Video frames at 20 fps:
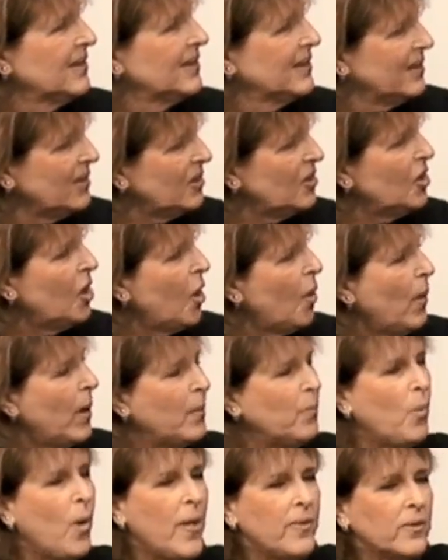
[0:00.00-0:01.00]
You know,
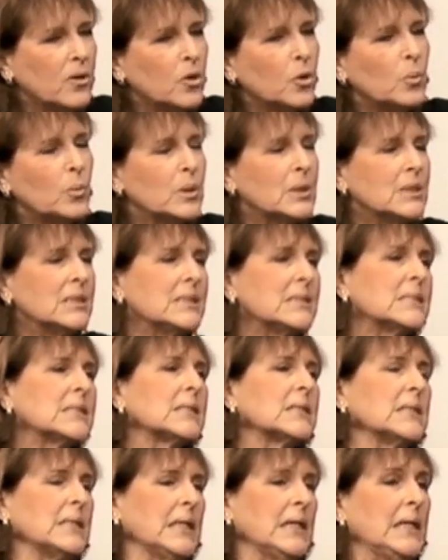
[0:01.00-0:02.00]
and whether it was
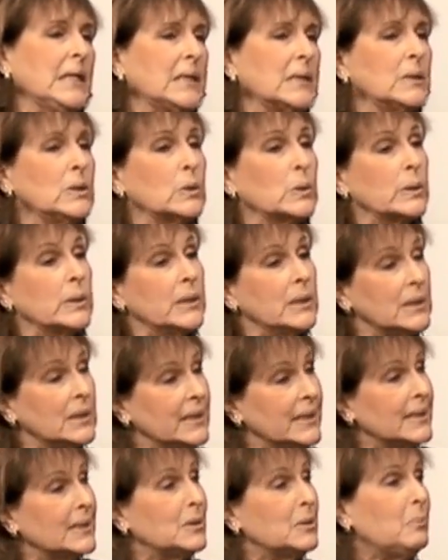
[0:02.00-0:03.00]
legal or
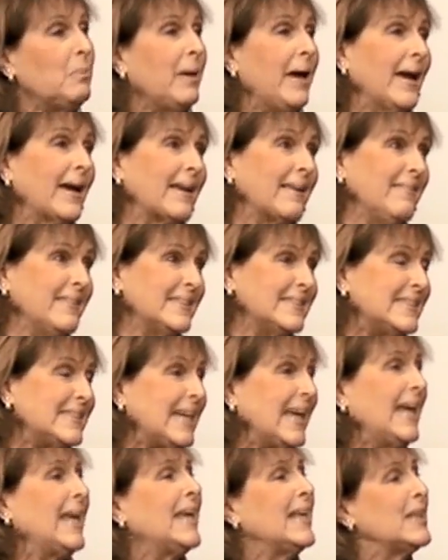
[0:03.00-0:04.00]
illegal back in the
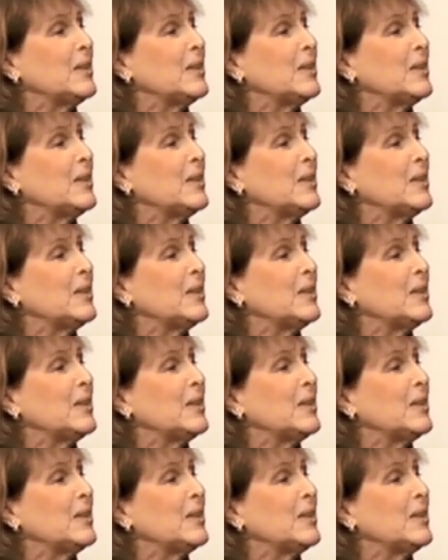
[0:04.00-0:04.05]
day,